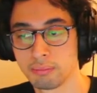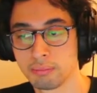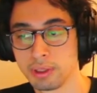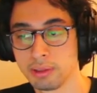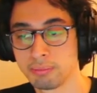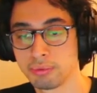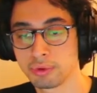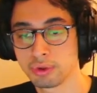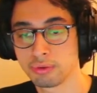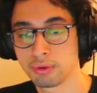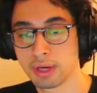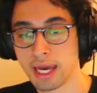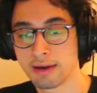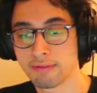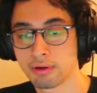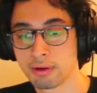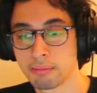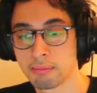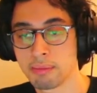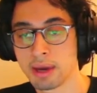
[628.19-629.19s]
people you
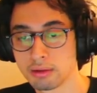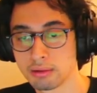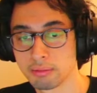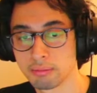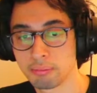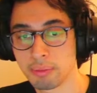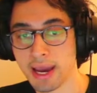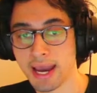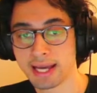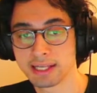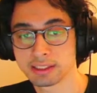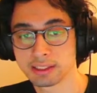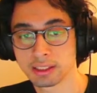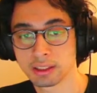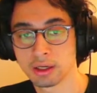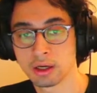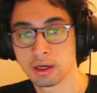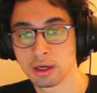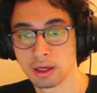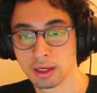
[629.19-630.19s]
haven't met passing
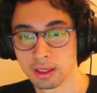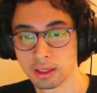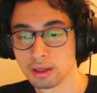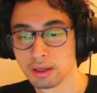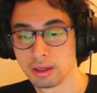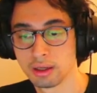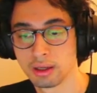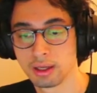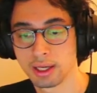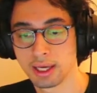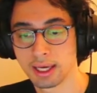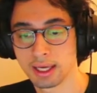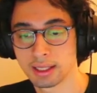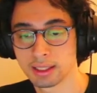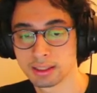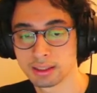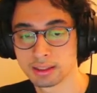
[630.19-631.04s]
on, and